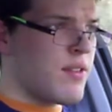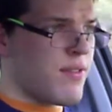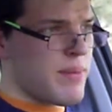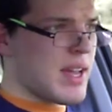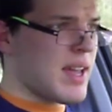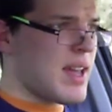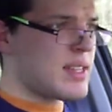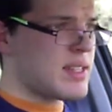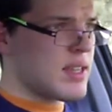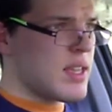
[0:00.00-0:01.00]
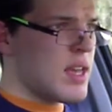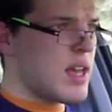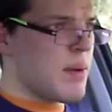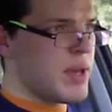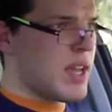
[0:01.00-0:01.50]
Fabia has
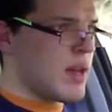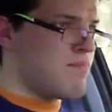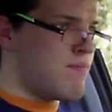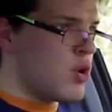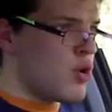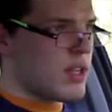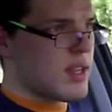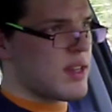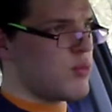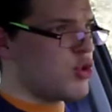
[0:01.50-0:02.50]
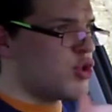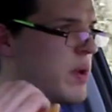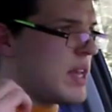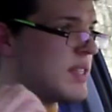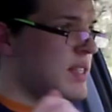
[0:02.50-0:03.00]
a bigger boot, it has more
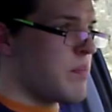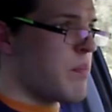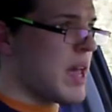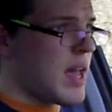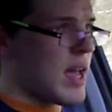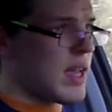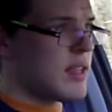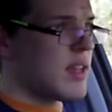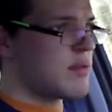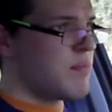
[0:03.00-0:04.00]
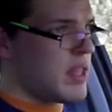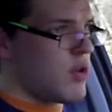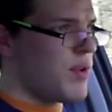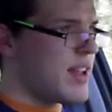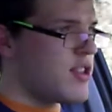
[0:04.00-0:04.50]
space in the back, it has
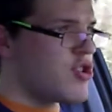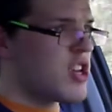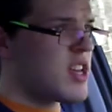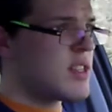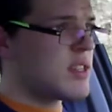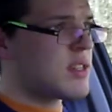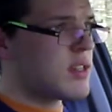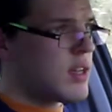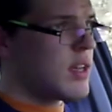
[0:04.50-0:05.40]
better engines,